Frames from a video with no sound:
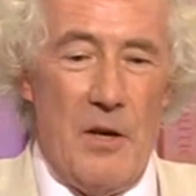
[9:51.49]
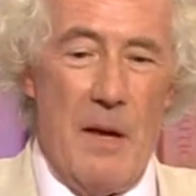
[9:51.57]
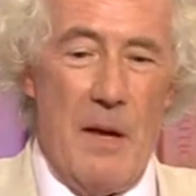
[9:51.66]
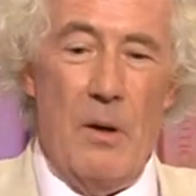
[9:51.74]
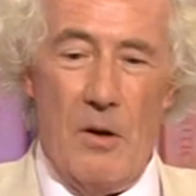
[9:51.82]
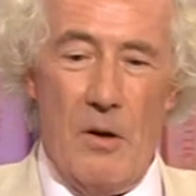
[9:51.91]

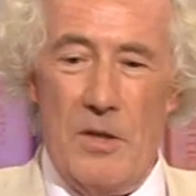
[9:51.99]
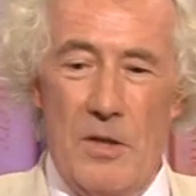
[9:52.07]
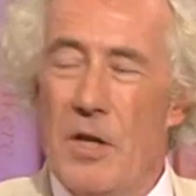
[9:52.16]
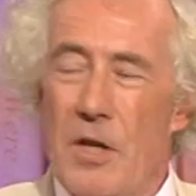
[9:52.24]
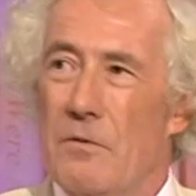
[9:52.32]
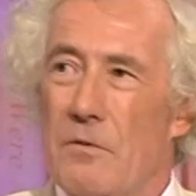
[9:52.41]
they
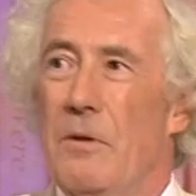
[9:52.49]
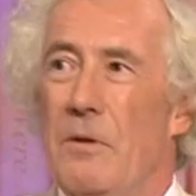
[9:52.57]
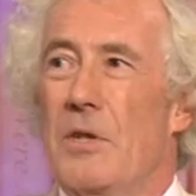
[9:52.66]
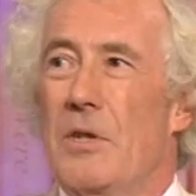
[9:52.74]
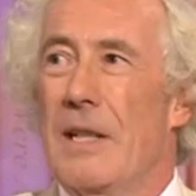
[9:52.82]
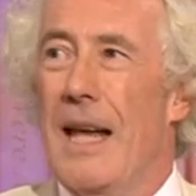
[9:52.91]
blocked his
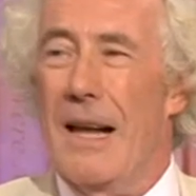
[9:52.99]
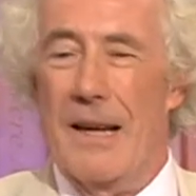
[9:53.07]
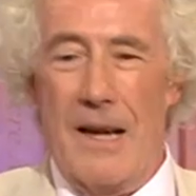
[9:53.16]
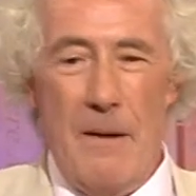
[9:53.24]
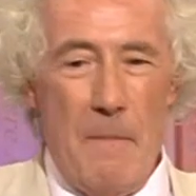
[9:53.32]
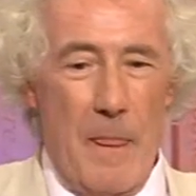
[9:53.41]
route to
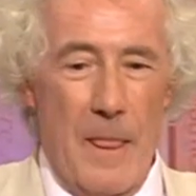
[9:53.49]
Calais